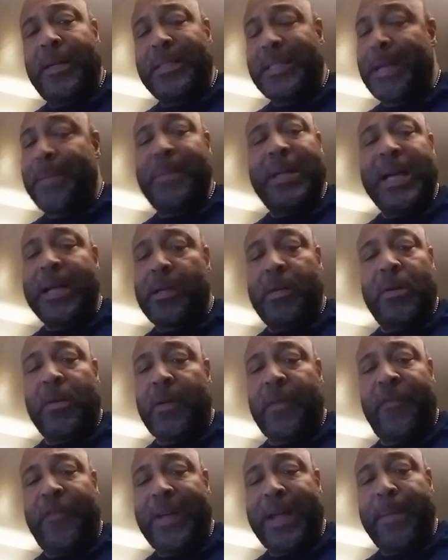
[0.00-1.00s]
because I'm not
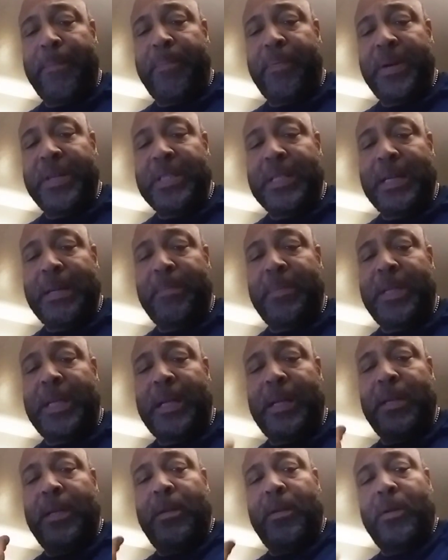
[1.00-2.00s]
glorifying prison. I'm
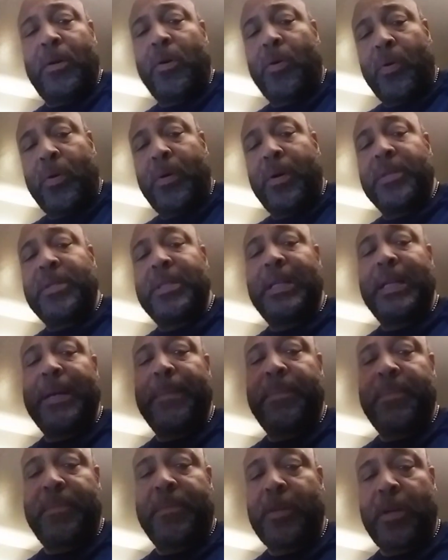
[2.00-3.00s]
telling you the horrors and
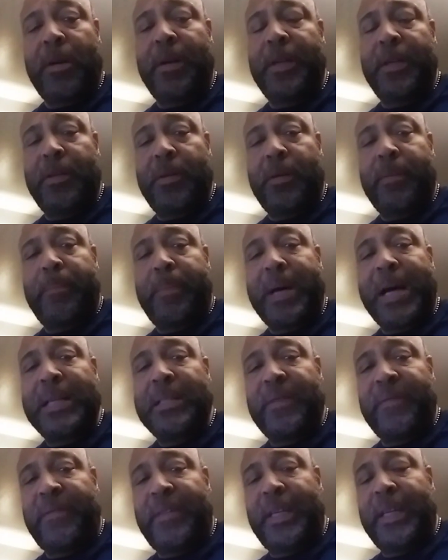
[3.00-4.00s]
I'm turning into a
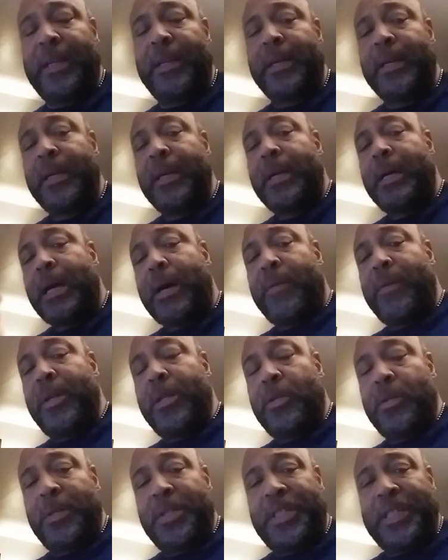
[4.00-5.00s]
positive thing. I want
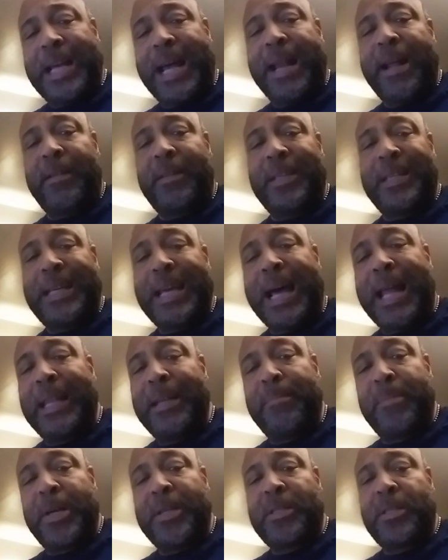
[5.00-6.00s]
to do a shout out to
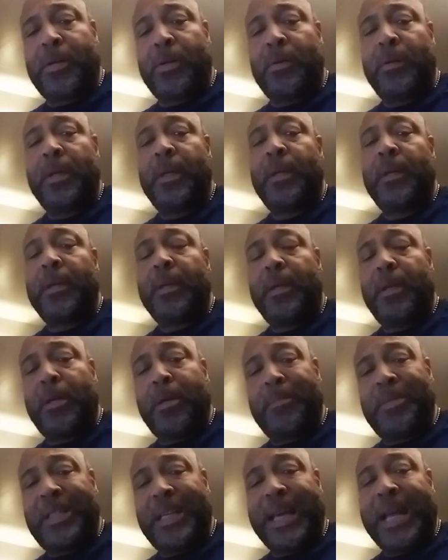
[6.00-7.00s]
Cali Muscle. You know
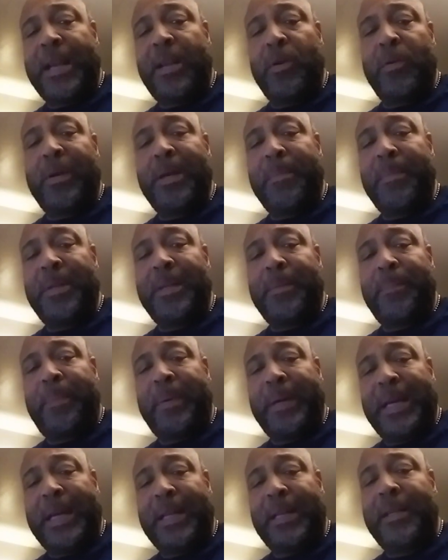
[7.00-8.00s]
what I'm saying? I knew him in the
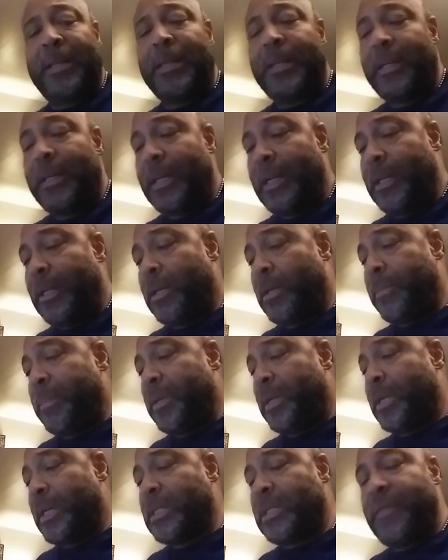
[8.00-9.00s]
pen, you know,
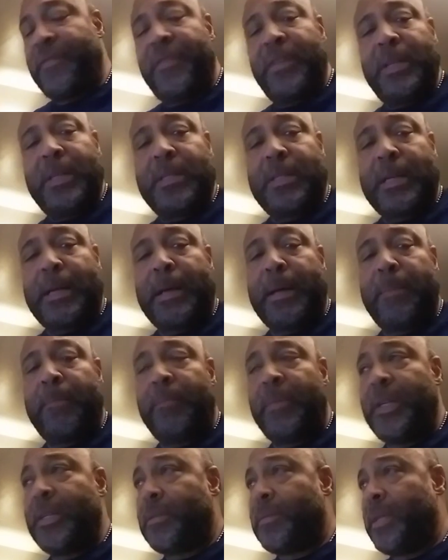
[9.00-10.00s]
because of his um
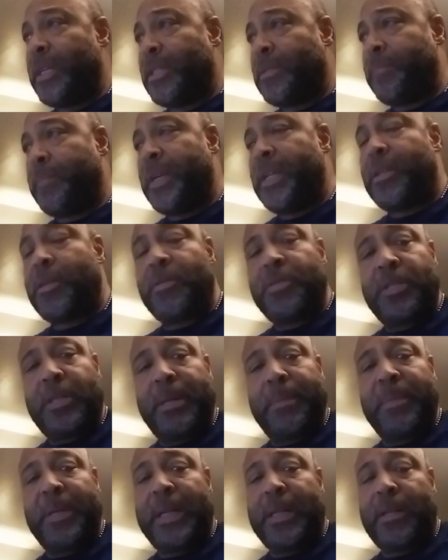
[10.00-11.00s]
his his
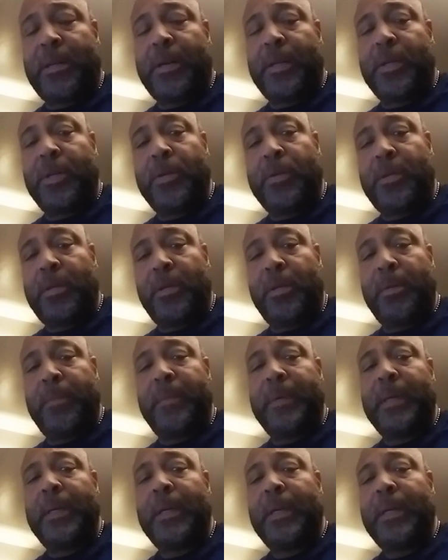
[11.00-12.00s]
mentorship getting on YouTube
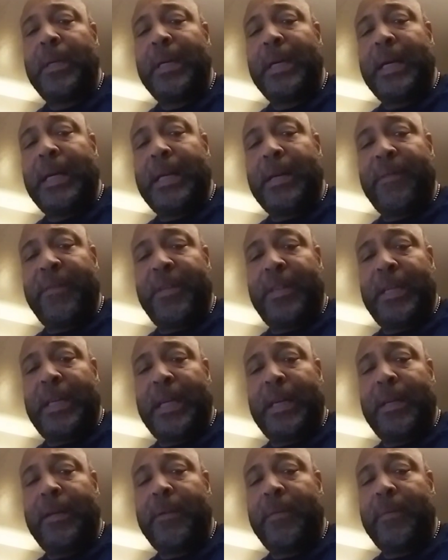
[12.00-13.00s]
and
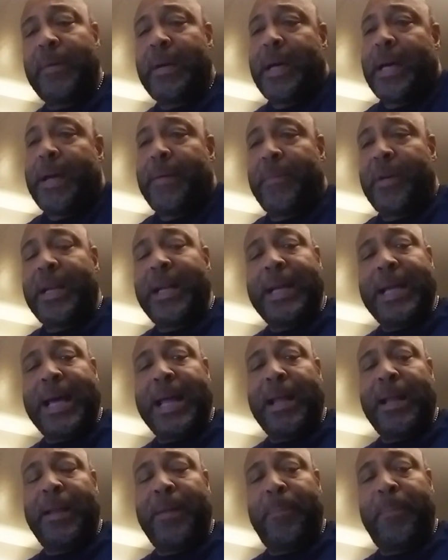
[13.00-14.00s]
everything. When I
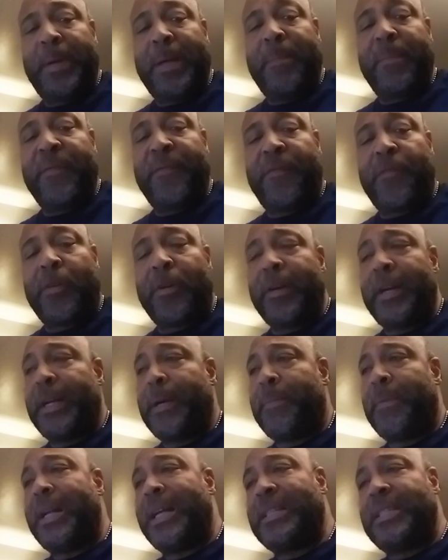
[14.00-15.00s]
got out of the pen before
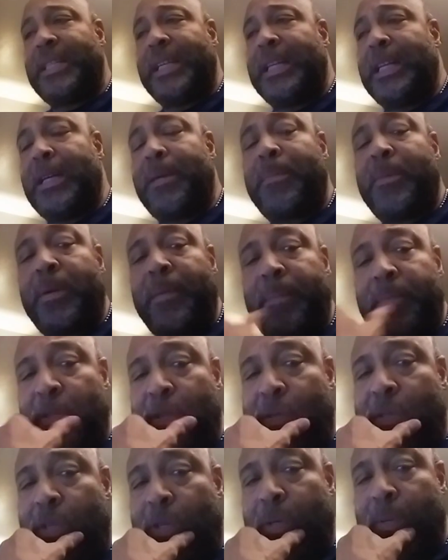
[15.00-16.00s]
him, when I seen him on
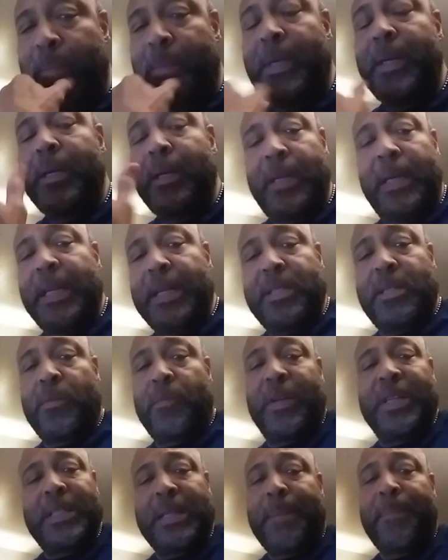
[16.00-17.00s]
YouTube, he's the
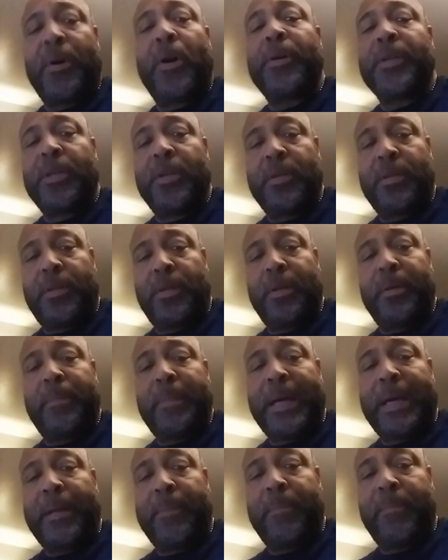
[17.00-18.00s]
reason I'm on YouTube,
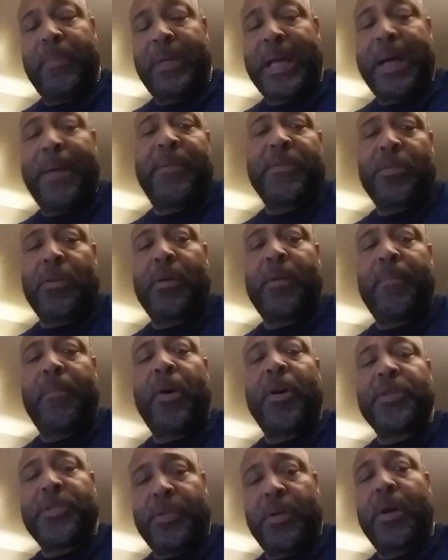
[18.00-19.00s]
man. But I was doing
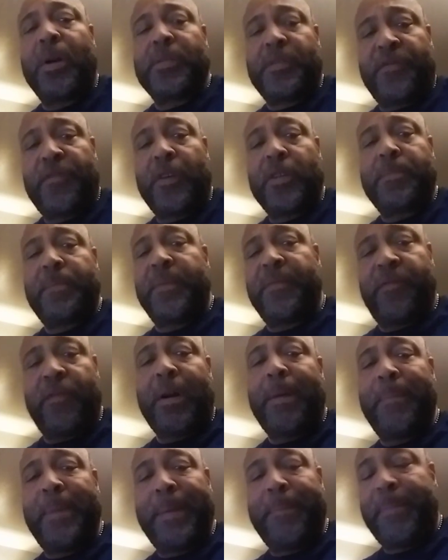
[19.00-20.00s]
martial arts first before
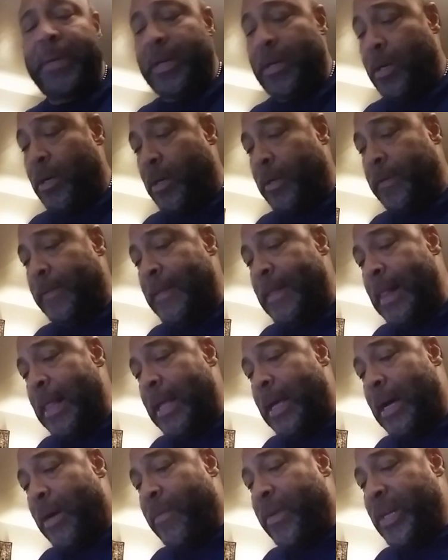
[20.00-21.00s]
I met Big Herc.
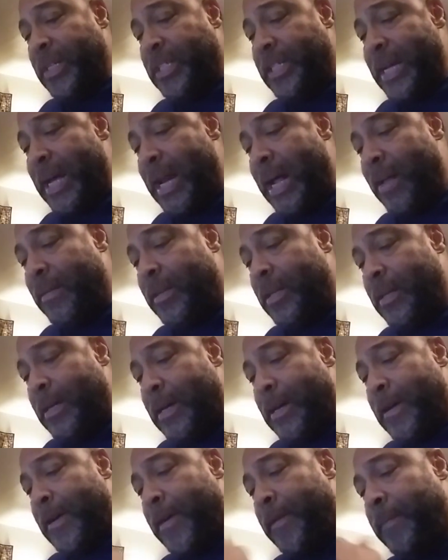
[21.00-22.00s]
I want to shout out to
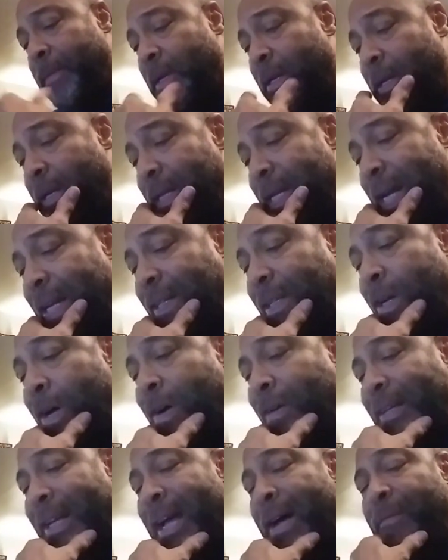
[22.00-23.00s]
uh Nate
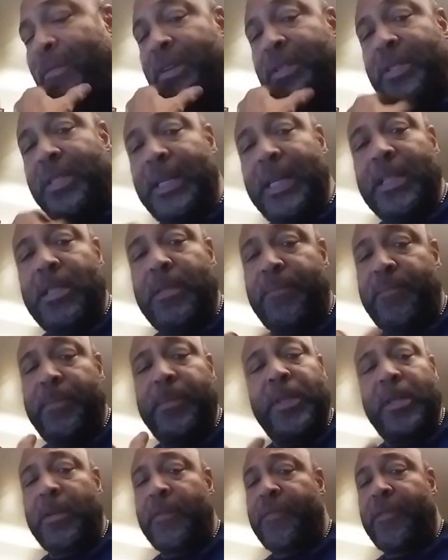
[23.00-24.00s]
Dogg 916,
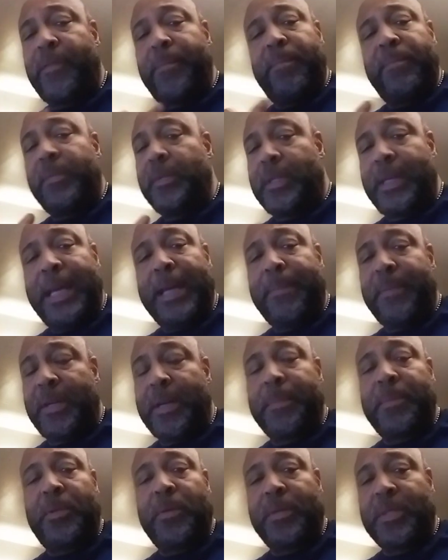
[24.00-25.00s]
you know, for taking me
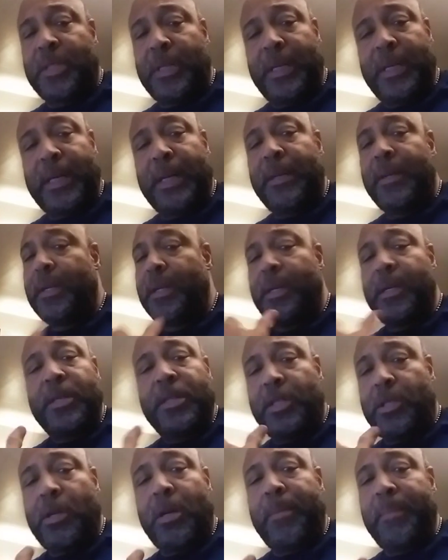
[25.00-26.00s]
up to his hood,
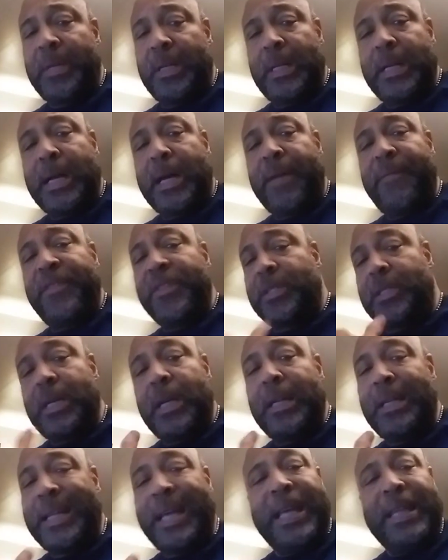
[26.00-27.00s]
showing me love. His
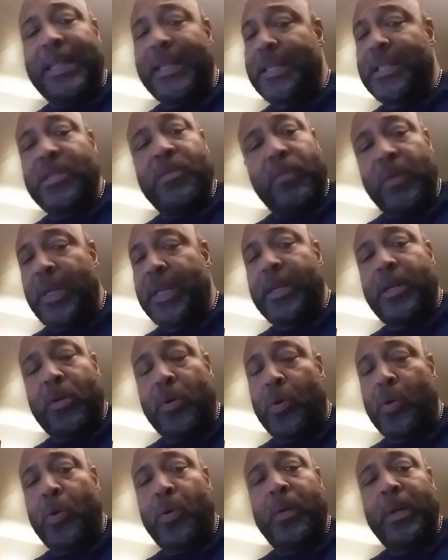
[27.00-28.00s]
son Nathan is really
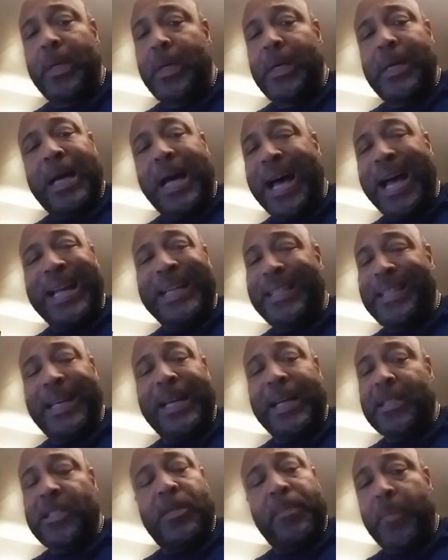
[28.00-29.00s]
cool, high
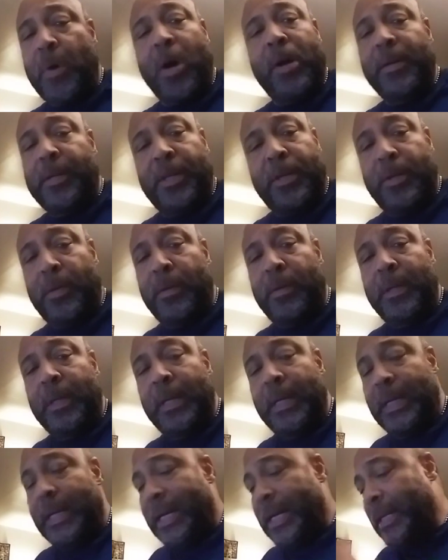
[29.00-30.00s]
tech, smart dude.
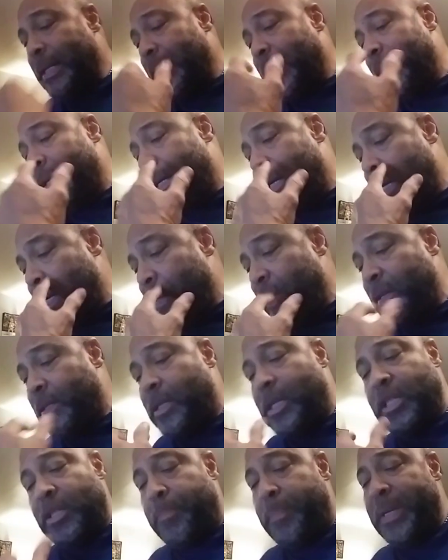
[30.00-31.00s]
And then uh,
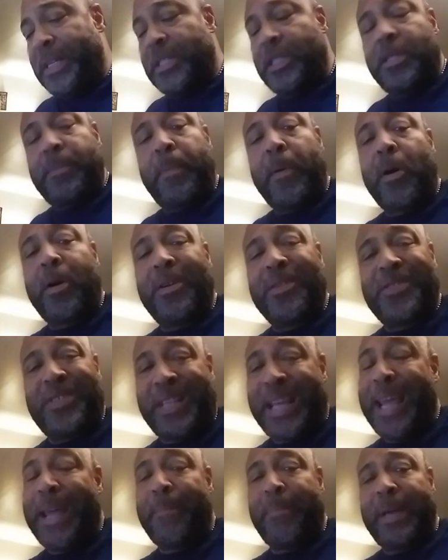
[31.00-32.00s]
his his business partner
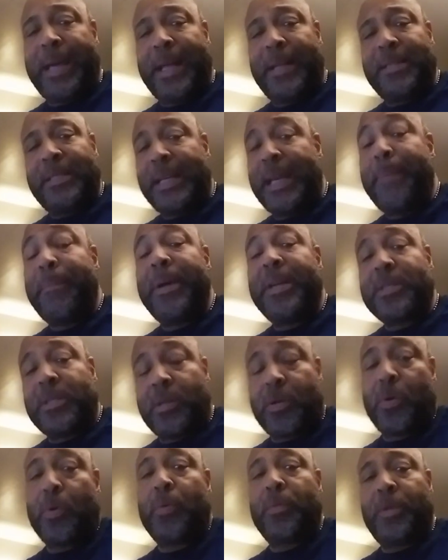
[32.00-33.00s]
Sandman. Sandman's
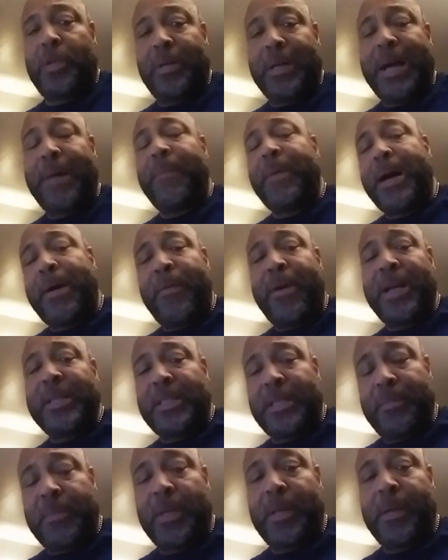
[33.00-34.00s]
a cool dude. I, I
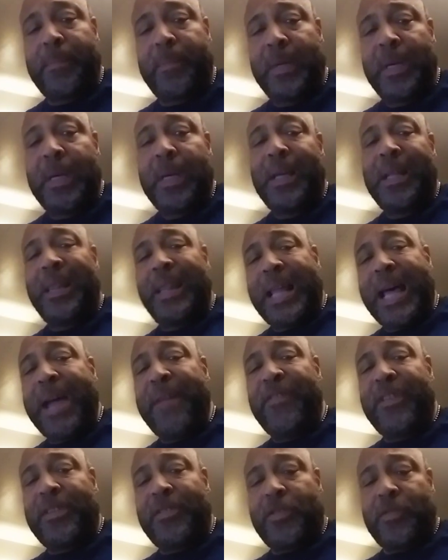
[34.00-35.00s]
watched him on the
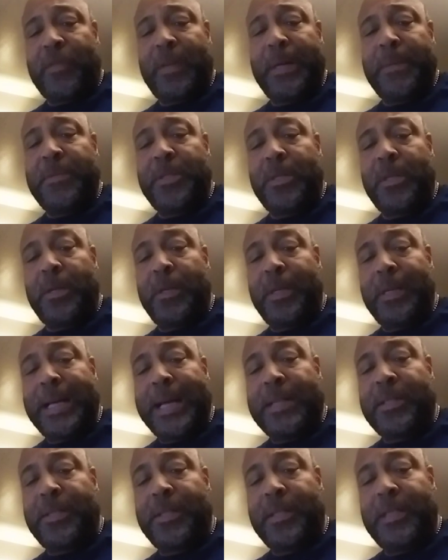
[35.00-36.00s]
live streams. You know, you
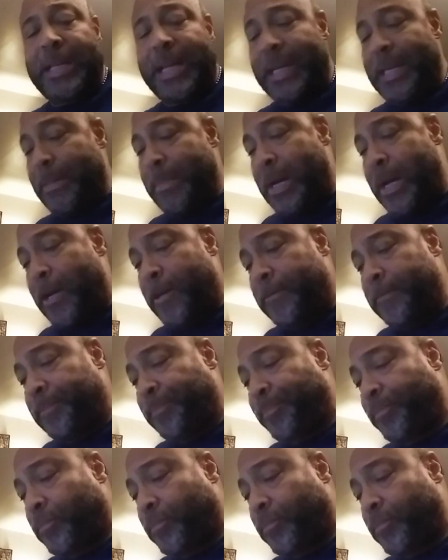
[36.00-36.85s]
guys should check him out.